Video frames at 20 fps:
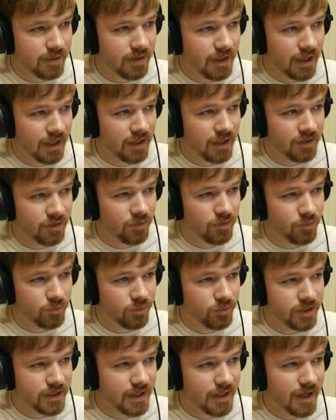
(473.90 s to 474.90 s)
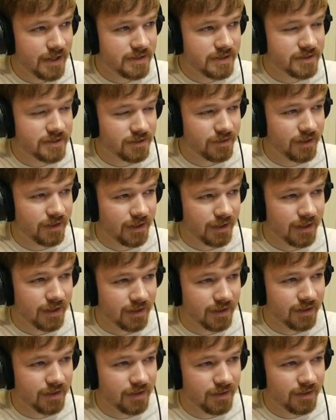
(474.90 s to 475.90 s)
and
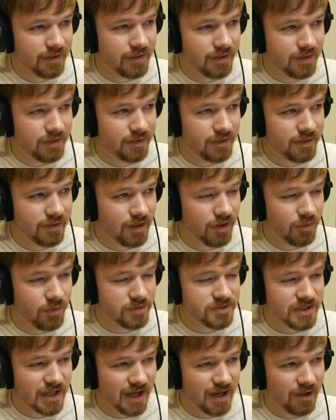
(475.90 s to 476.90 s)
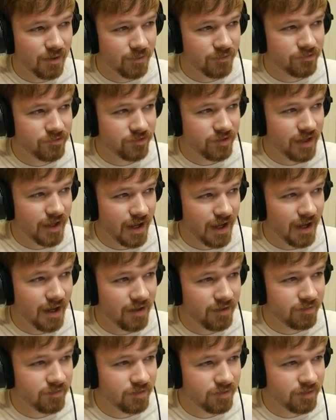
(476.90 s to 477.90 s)
re-entering Oak's house at